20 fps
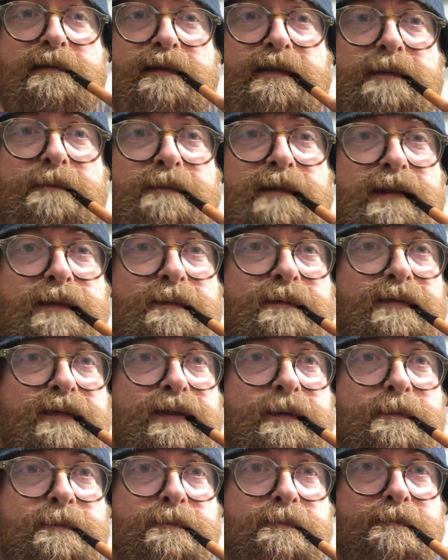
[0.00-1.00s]
Sometimes
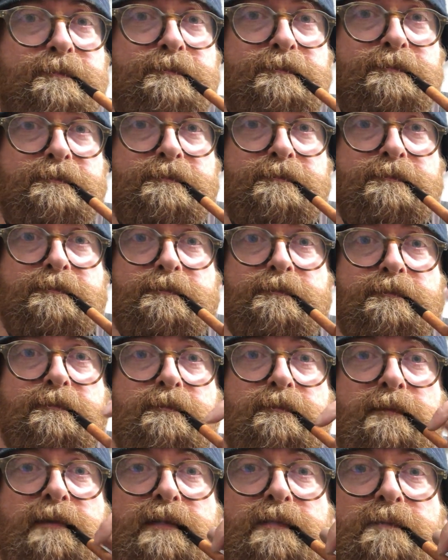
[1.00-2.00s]

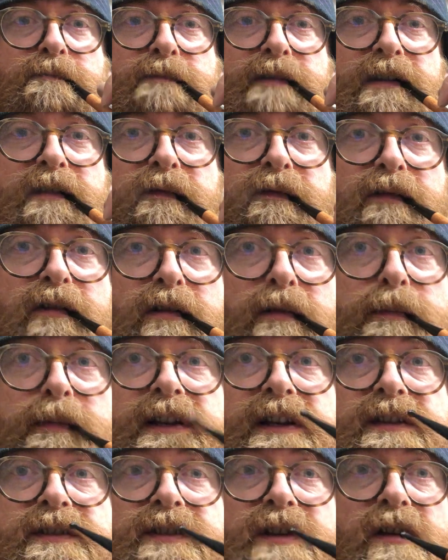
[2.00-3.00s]
when I've got a
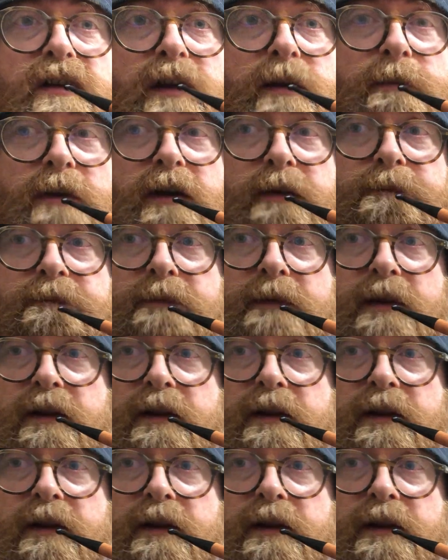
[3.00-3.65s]
bit of time, I